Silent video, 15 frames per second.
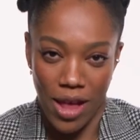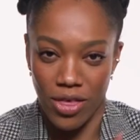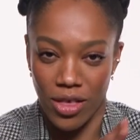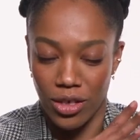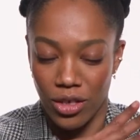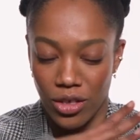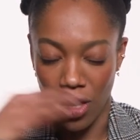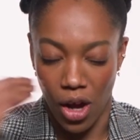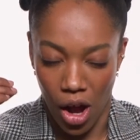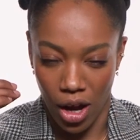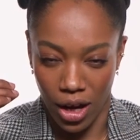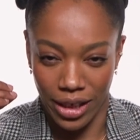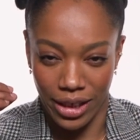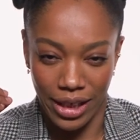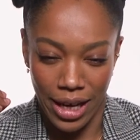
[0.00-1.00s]
and the
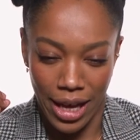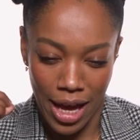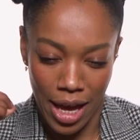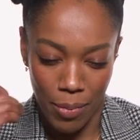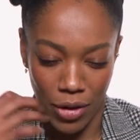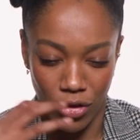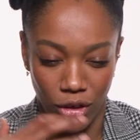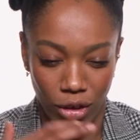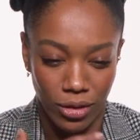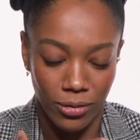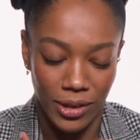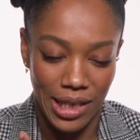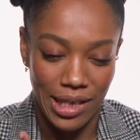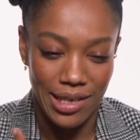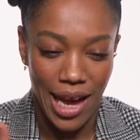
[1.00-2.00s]
dark lip and she looked
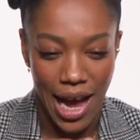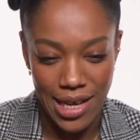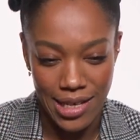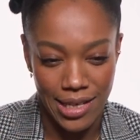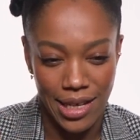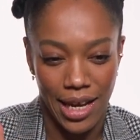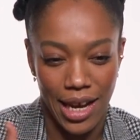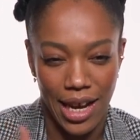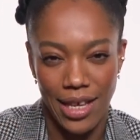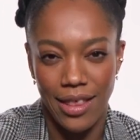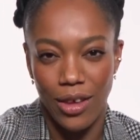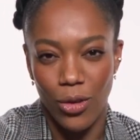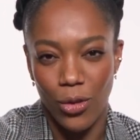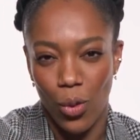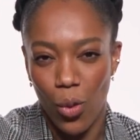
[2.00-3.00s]
fantastic. And
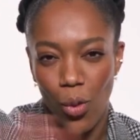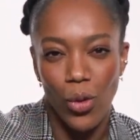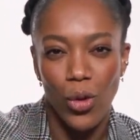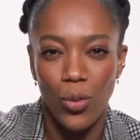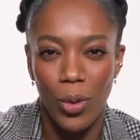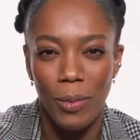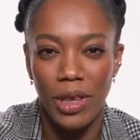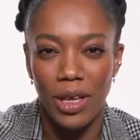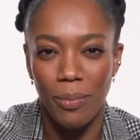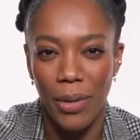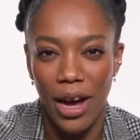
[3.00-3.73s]
then there was all those women in the